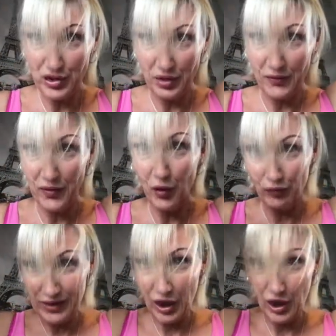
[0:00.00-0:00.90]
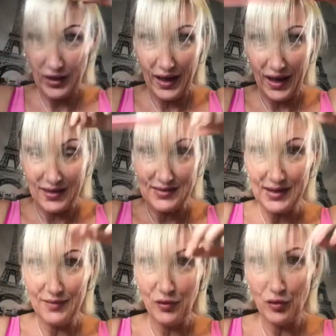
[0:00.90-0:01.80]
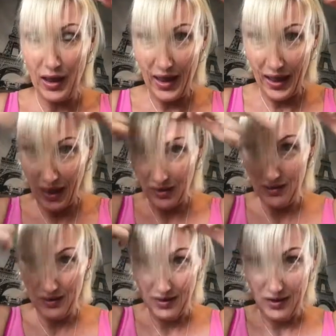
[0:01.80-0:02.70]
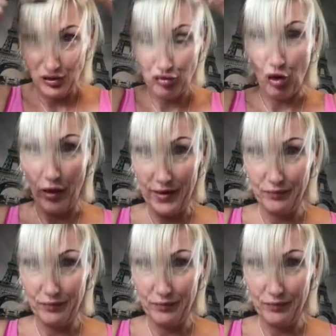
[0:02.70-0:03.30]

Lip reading: if you've got really curly hair is leave your hair dry.